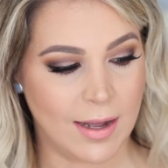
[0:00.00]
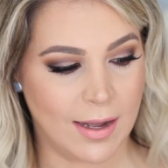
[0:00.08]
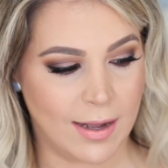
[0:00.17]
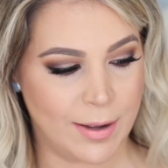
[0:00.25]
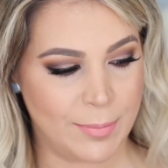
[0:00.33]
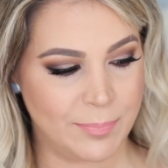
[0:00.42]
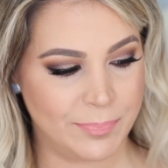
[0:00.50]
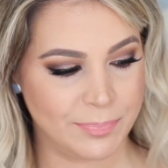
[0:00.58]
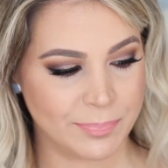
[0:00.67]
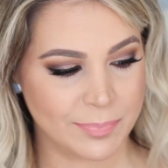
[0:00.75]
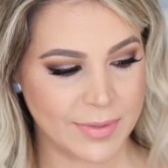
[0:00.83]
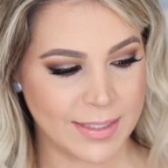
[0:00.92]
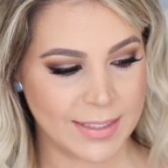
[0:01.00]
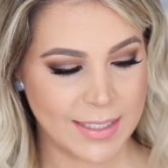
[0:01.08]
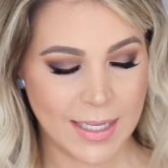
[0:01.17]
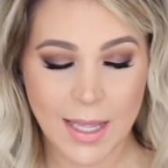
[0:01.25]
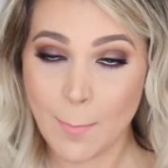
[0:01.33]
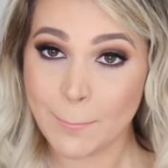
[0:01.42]
um,
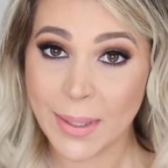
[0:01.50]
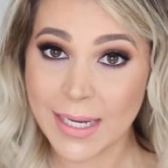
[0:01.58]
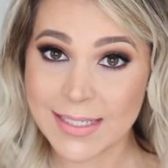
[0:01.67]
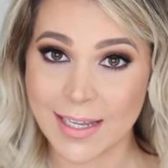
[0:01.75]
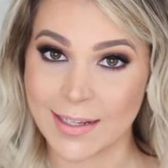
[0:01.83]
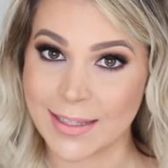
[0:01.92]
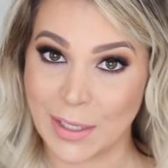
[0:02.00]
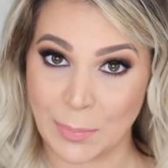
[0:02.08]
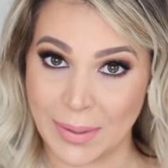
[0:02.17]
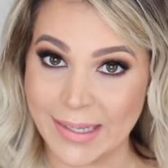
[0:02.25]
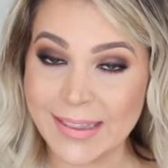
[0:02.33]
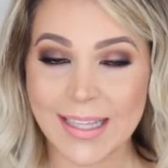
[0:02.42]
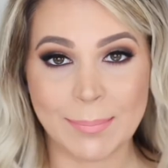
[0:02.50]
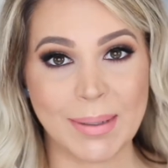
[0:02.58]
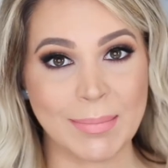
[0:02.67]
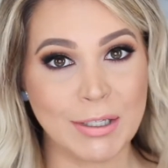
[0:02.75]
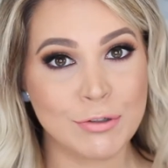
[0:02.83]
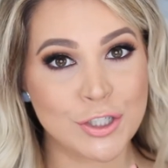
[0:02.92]
picked on a little bit that
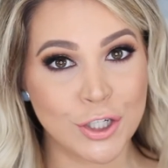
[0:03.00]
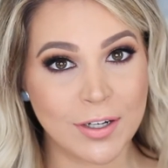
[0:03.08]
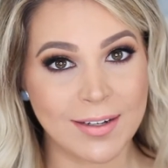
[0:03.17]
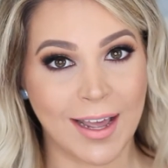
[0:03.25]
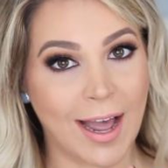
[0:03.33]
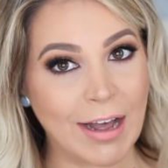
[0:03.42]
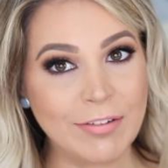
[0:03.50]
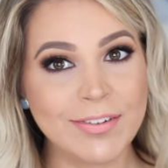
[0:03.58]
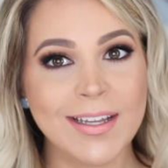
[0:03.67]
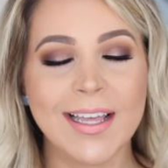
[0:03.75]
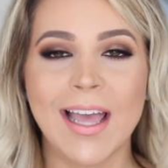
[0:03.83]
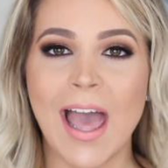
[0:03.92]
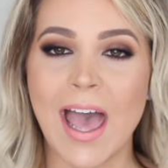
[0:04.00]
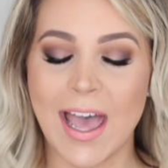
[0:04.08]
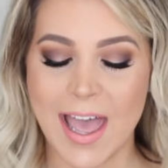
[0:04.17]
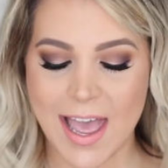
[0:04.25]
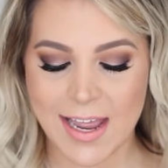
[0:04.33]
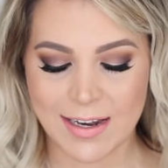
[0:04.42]
maybe you shouldn't have.
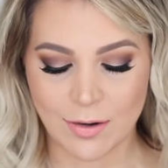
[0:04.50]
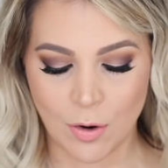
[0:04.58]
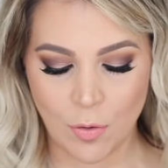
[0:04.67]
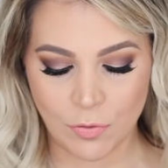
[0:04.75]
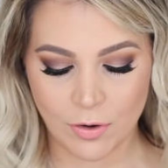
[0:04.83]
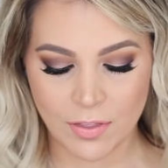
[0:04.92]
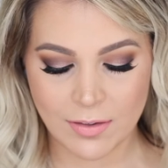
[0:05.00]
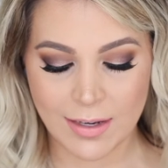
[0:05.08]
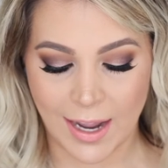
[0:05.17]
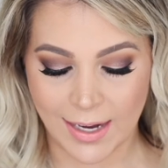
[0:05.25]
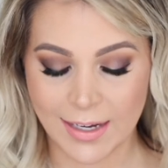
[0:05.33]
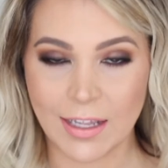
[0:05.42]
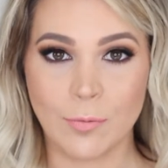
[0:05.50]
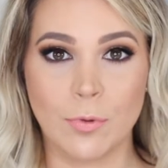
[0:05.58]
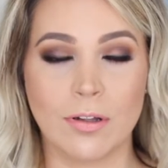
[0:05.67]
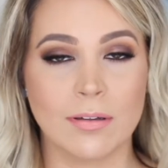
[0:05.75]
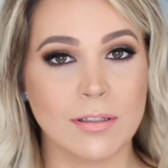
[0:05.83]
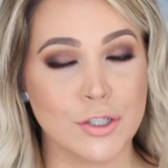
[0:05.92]
And overnight, it
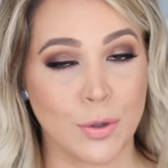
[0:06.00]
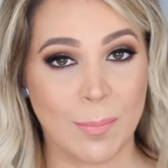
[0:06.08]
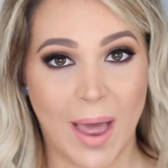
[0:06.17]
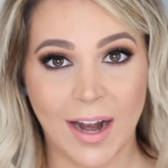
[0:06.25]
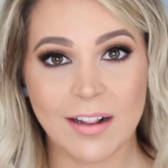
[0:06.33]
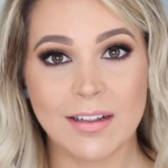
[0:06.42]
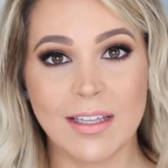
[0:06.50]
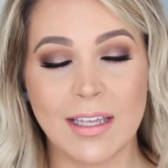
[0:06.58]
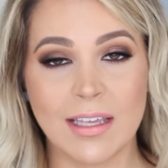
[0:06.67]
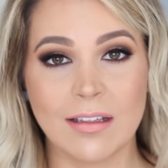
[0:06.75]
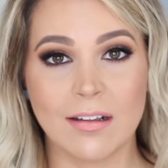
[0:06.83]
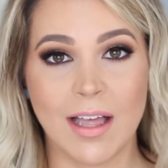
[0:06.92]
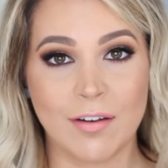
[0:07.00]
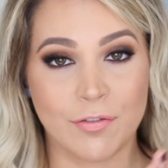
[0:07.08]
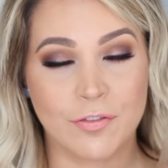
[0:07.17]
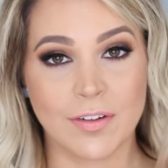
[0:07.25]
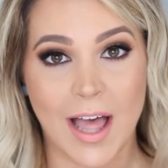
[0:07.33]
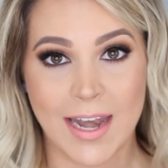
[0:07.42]
will dramatically heal and
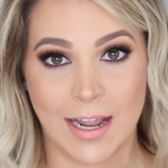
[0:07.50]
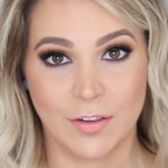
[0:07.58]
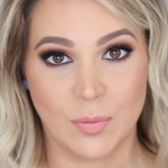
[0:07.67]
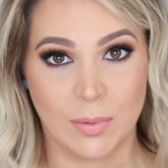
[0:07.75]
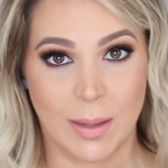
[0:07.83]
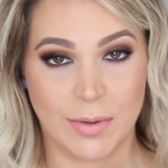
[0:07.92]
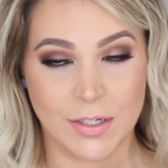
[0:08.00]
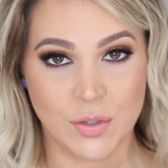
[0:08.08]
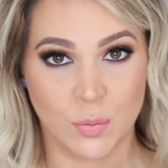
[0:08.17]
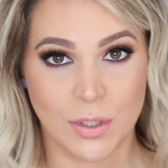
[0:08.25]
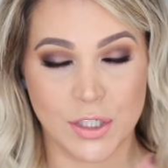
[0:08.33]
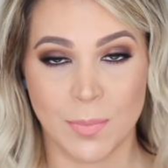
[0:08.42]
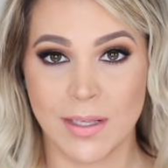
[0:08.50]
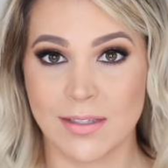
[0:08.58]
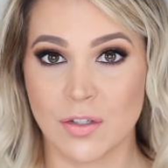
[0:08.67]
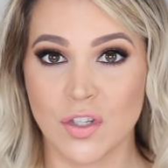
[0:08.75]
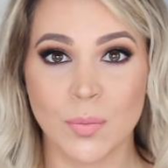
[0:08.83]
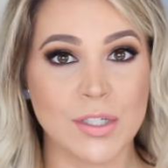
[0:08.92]
flatten out the blemish, which makes
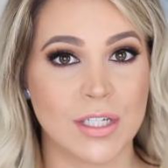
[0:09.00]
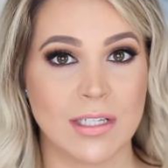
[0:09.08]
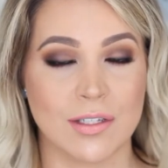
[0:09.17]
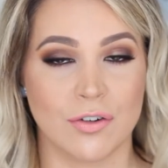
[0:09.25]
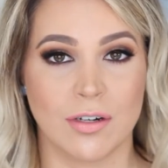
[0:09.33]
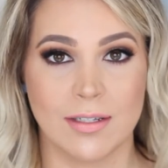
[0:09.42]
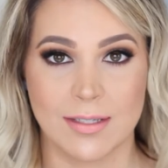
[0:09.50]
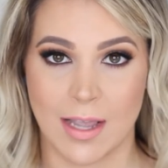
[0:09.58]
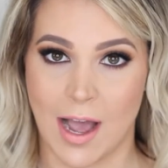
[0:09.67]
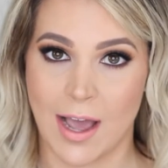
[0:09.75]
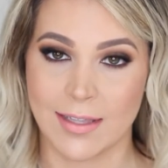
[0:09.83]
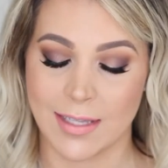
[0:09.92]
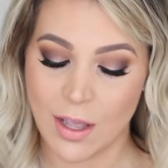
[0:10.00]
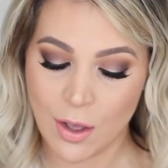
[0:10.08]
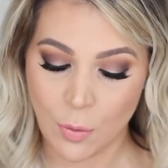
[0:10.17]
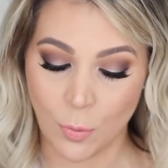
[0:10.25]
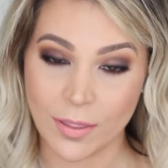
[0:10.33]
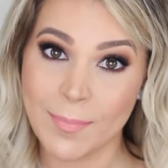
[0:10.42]
it so much easier to disguise
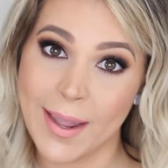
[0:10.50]
with